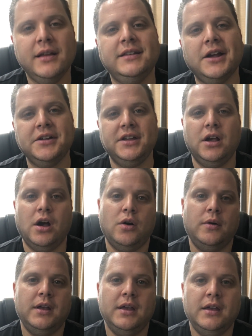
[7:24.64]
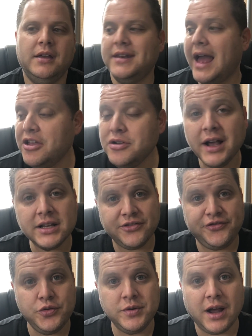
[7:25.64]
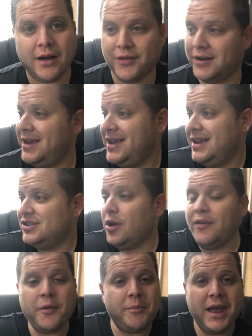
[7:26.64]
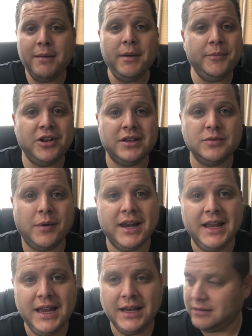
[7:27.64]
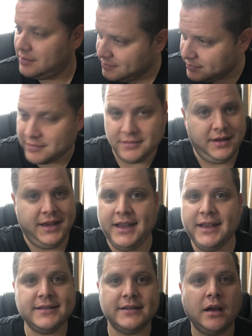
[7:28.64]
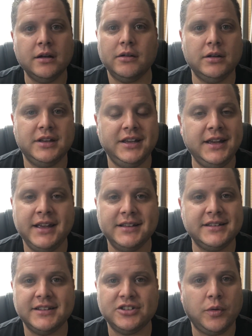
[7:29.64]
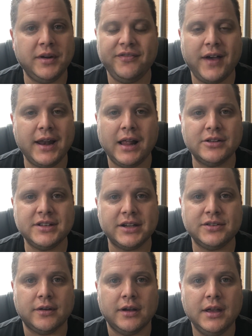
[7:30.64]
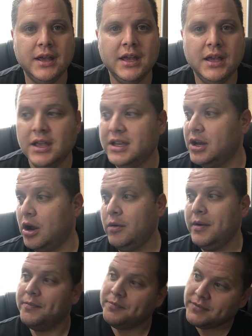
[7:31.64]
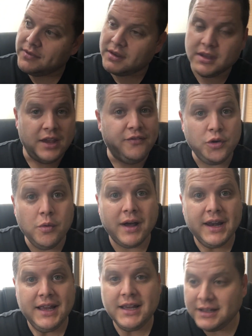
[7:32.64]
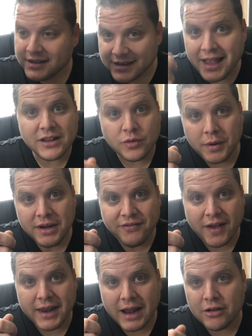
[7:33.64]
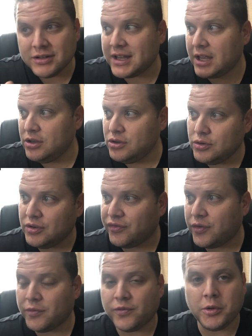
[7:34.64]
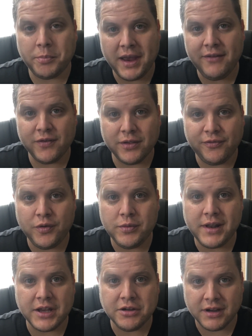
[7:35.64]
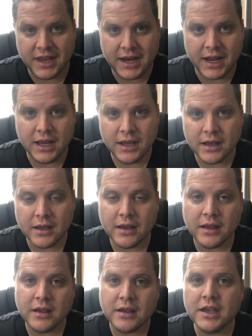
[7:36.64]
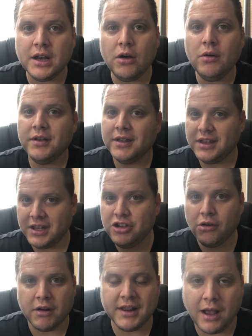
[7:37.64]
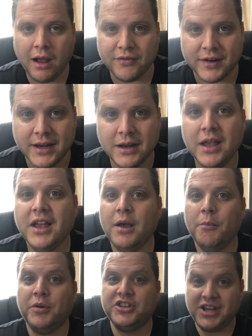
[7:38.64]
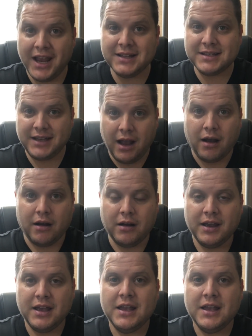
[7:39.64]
there you go now you got your food covered so if a band member doesn't want to eat he gets his 100 he gets his $25 extra you know if you want to eat that $25 that you use for, to pay for the food that you're getting you know, you already covered it. But chances are,